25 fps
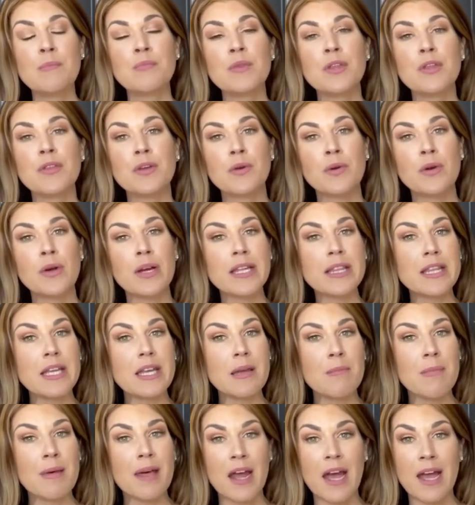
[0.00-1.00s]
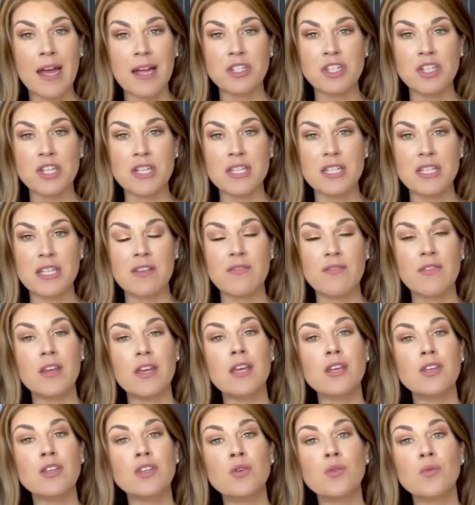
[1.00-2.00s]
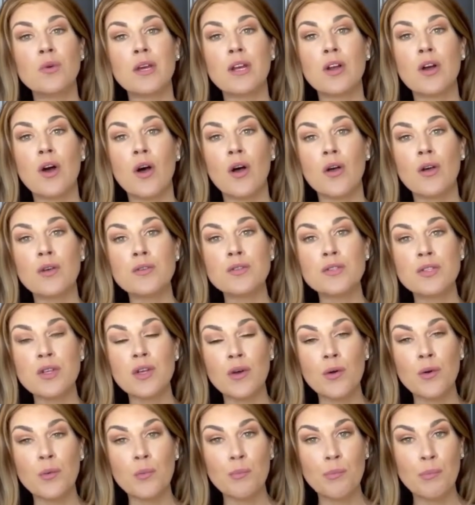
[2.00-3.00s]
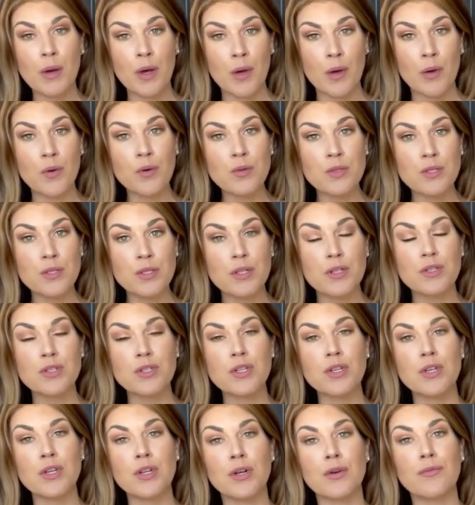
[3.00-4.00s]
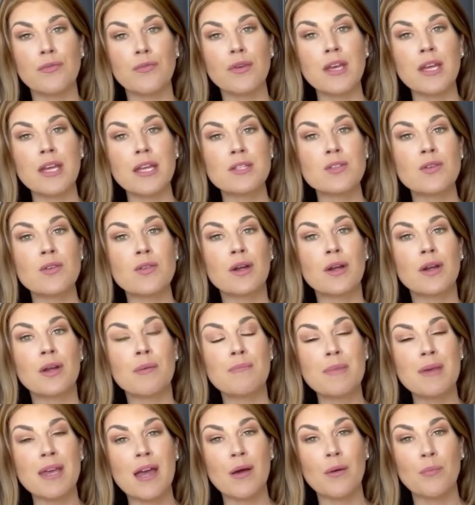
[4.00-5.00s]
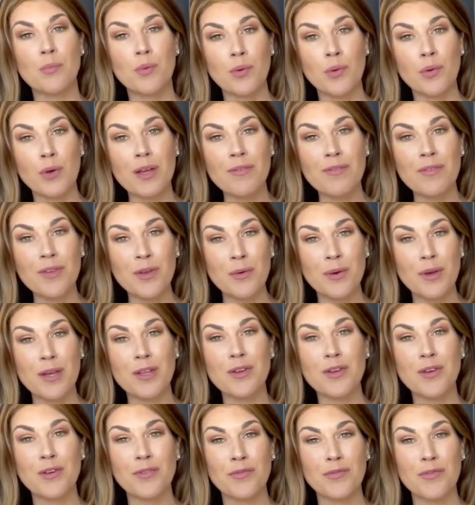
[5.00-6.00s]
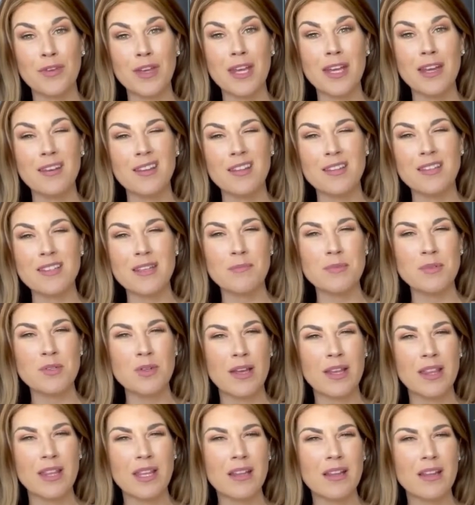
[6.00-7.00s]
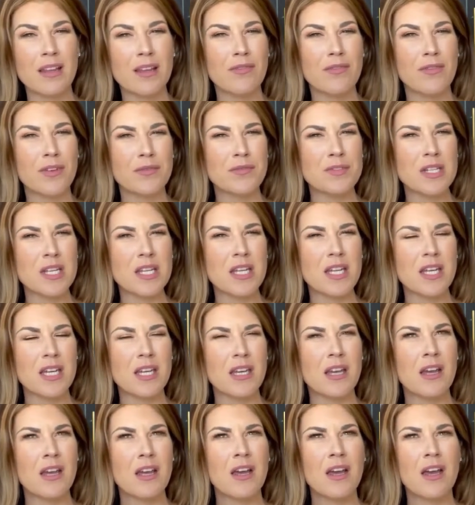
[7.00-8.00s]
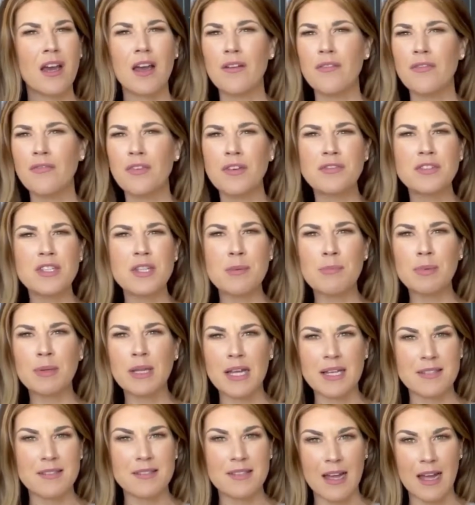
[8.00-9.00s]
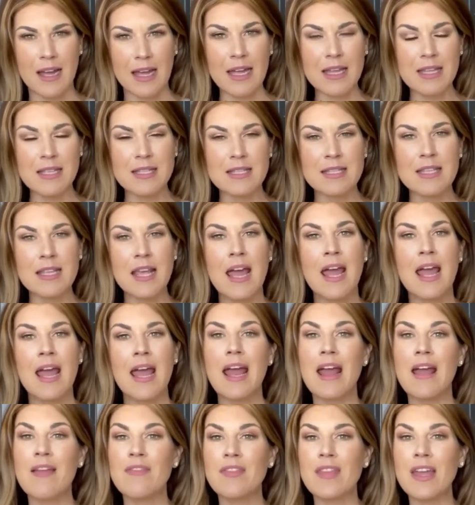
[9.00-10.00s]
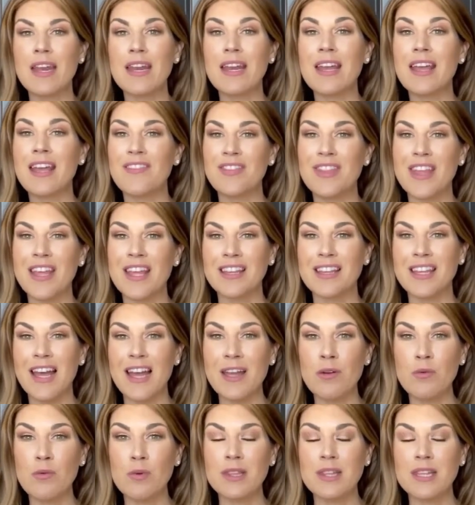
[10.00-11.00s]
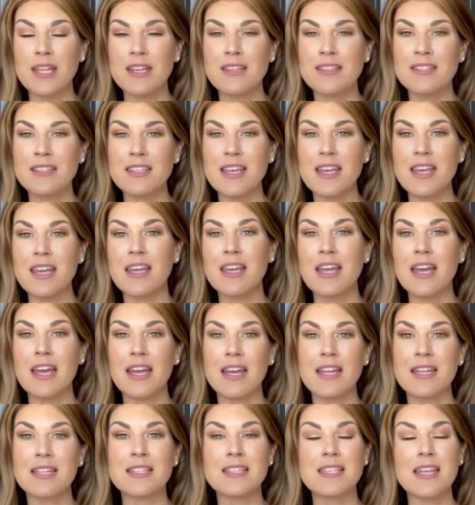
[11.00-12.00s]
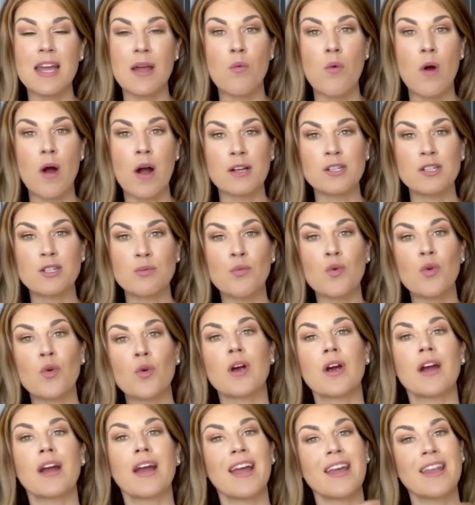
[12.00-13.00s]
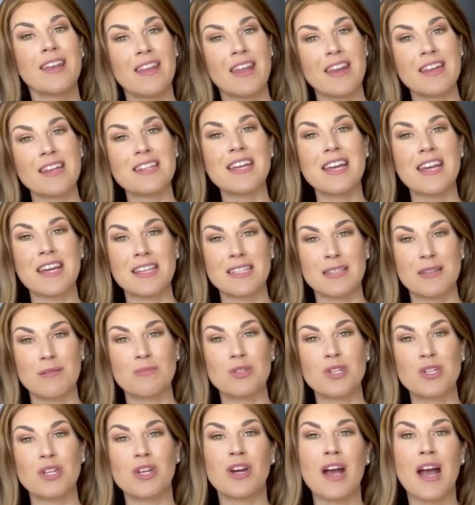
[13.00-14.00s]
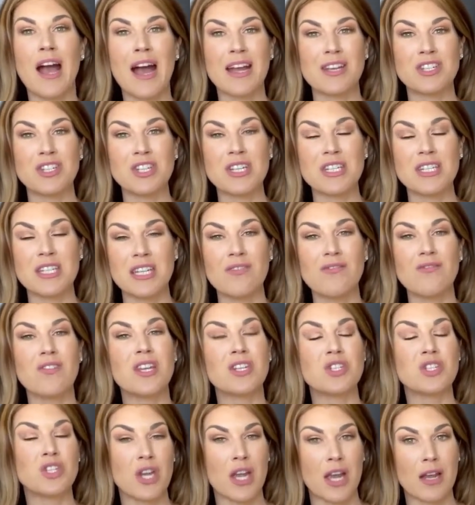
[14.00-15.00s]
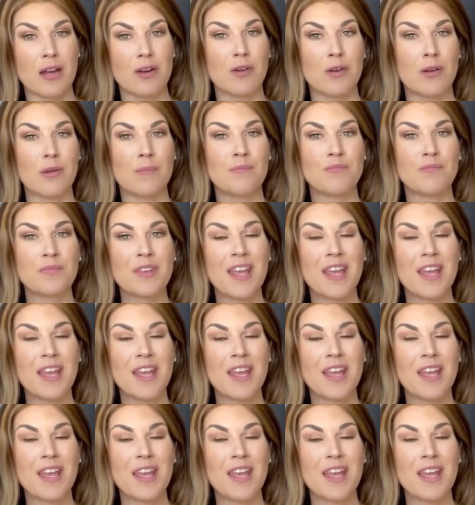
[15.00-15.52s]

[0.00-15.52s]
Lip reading: The great thing about IGTV, you can also post to your feed. So there can be a preview in your feed that's up to, I think, like 50 plus seconds. And then if they like what they see, it can say watch more, and then it takes them to your IGTV channel.